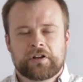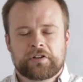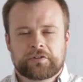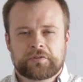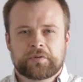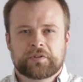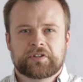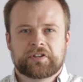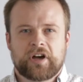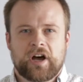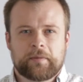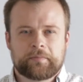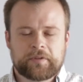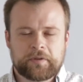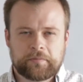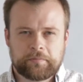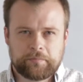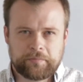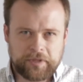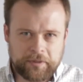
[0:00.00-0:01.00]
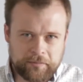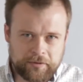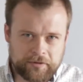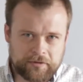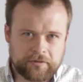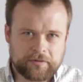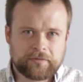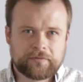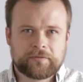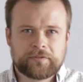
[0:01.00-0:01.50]
to adopt a
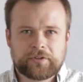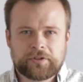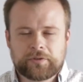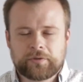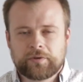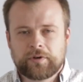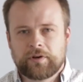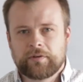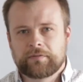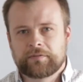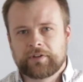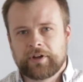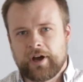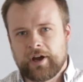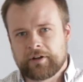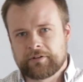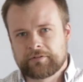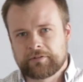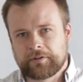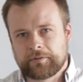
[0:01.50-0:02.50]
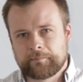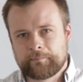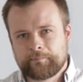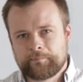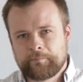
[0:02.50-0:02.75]
biblical view of doctrine.